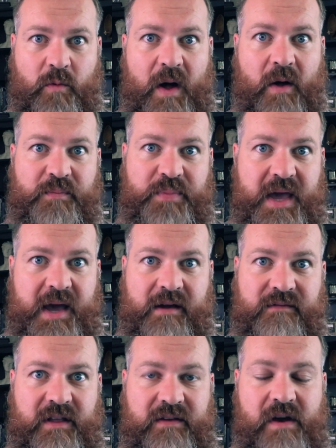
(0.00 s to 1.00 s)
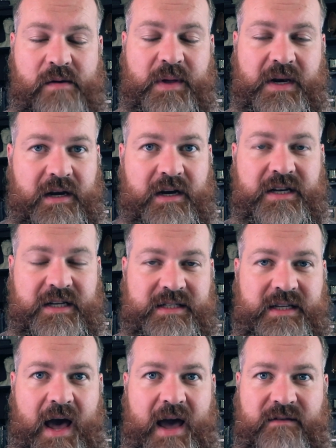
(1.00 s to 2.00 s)
well-being of this company to
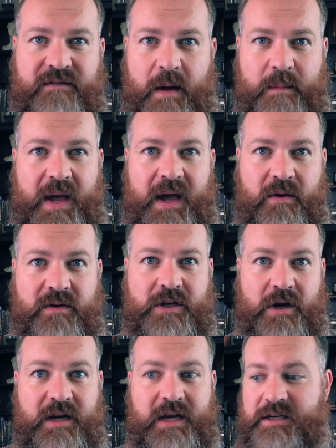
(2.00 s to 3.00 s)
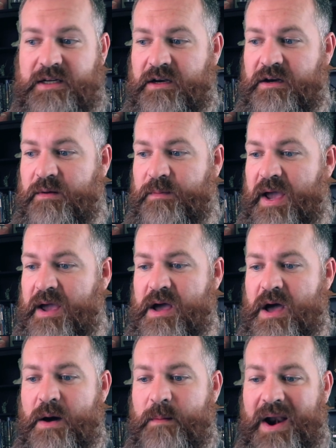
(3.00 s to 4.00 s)
decide if that payout is going to continue to pay.
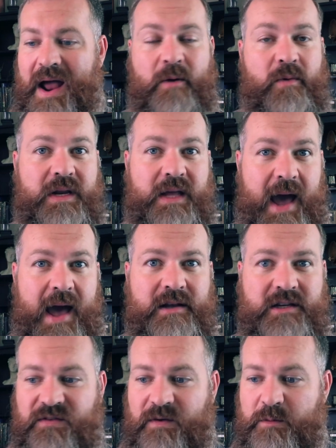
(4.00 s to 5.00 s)
But I would guess